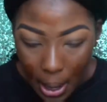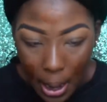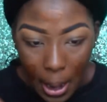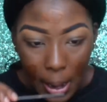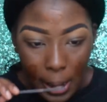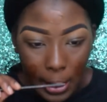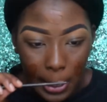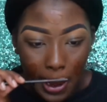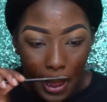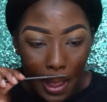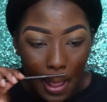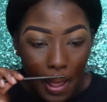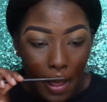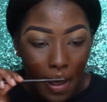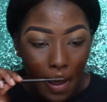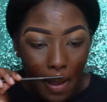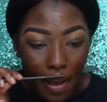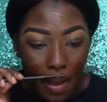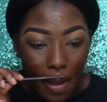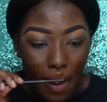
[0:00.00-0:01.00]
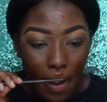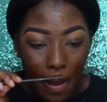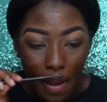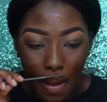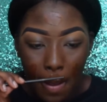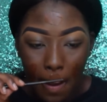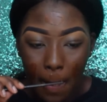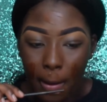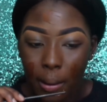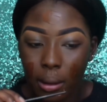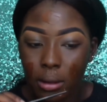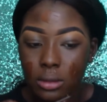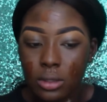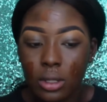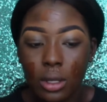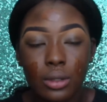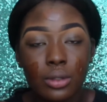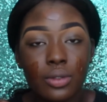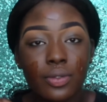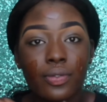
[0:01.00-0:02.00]
Like,
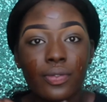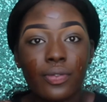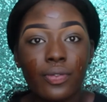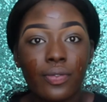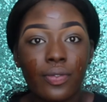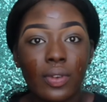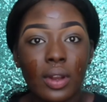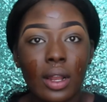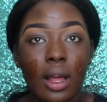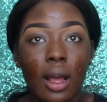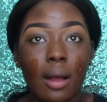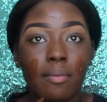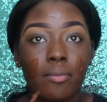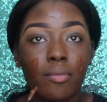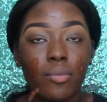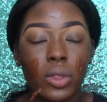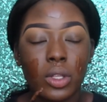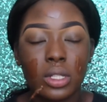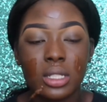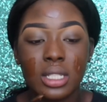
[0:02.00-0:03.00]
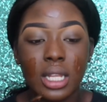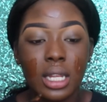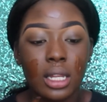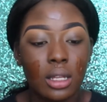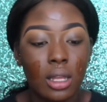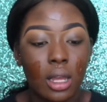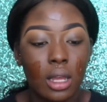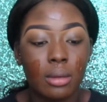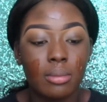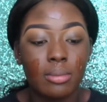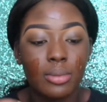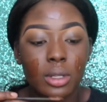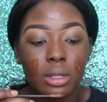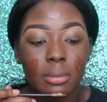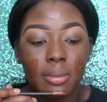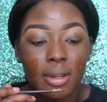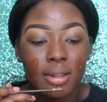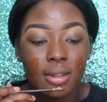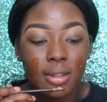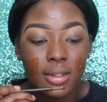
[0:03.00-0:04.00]
those, the silicone beauty
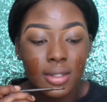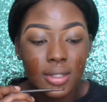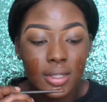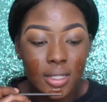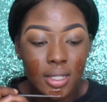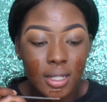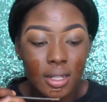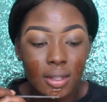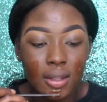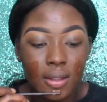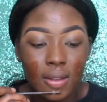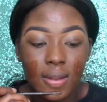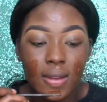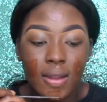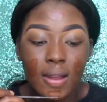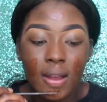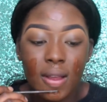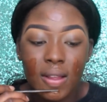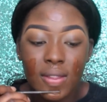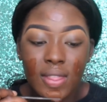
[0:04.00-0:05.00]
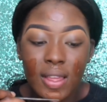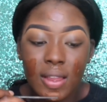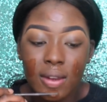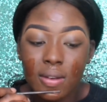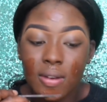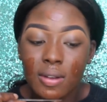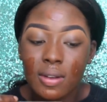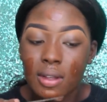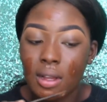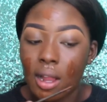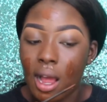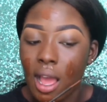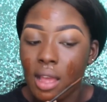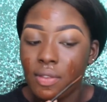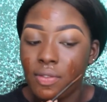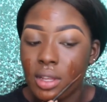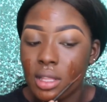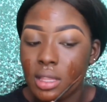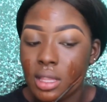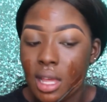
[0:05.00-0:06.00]
blenders. They're not, I
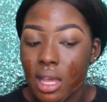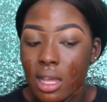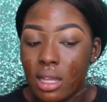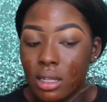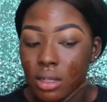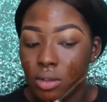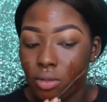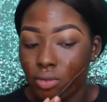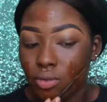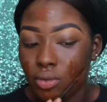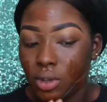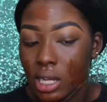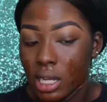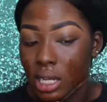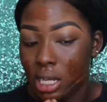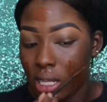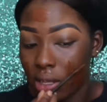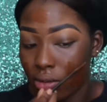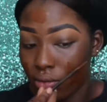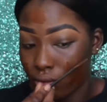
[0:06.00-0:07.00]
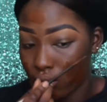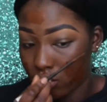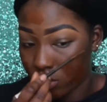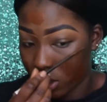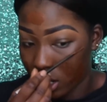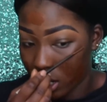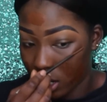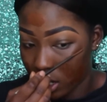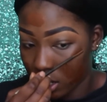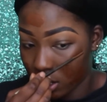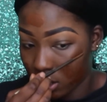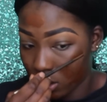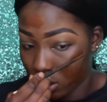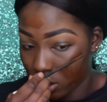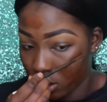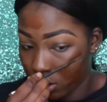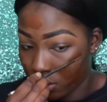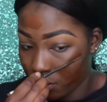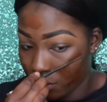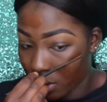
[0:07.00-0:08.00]
think they're really, really
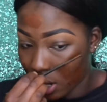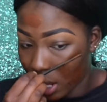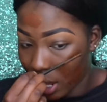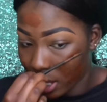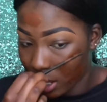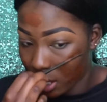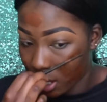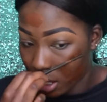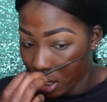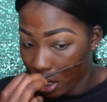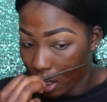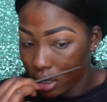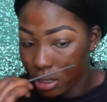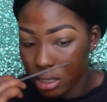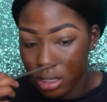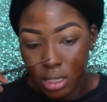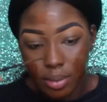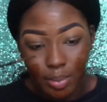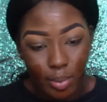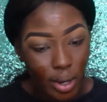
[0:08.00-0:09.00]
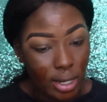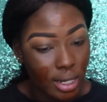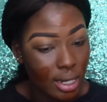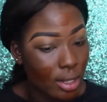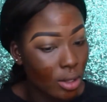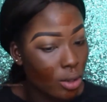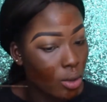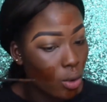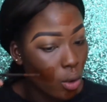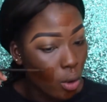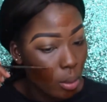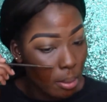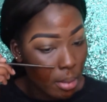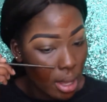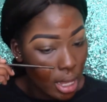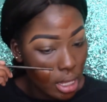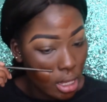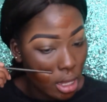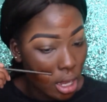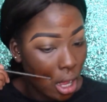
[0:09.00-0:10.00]
good for like spreading your
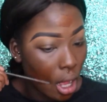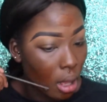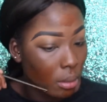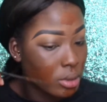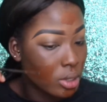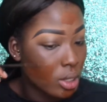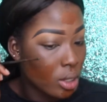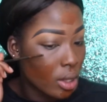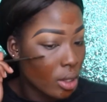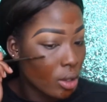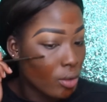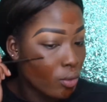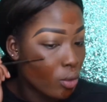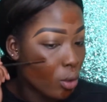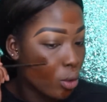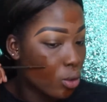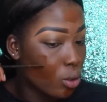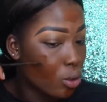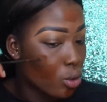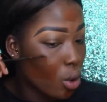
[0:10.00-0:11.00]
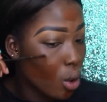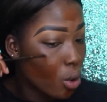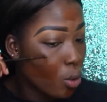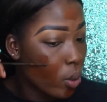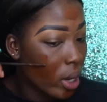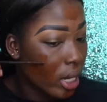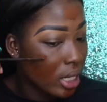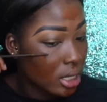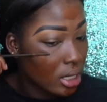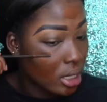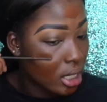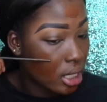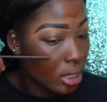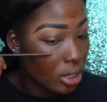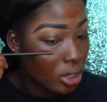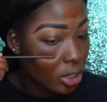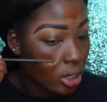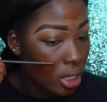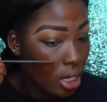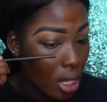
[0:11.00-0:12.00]
makeup so that you've got no
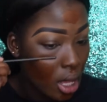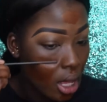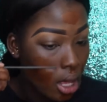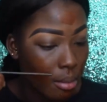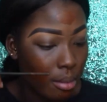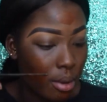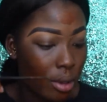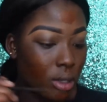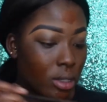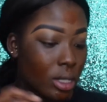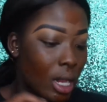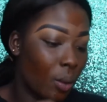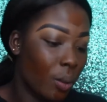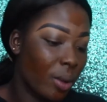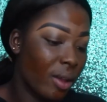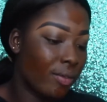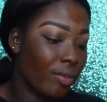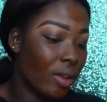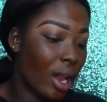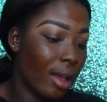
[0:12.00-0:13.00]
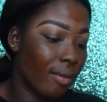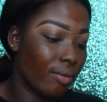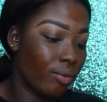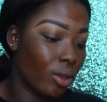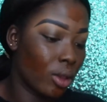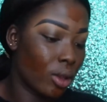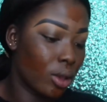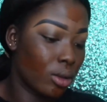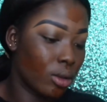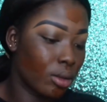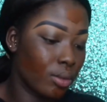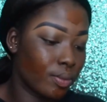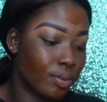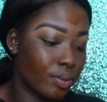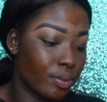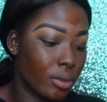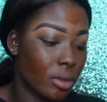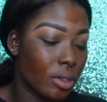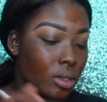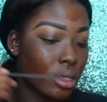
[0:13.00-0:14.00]
wastage. Because like with like the
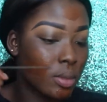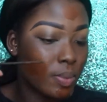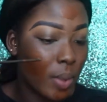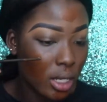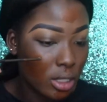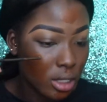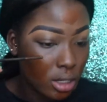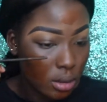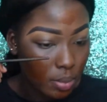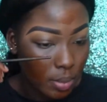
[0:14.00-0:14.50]
sponge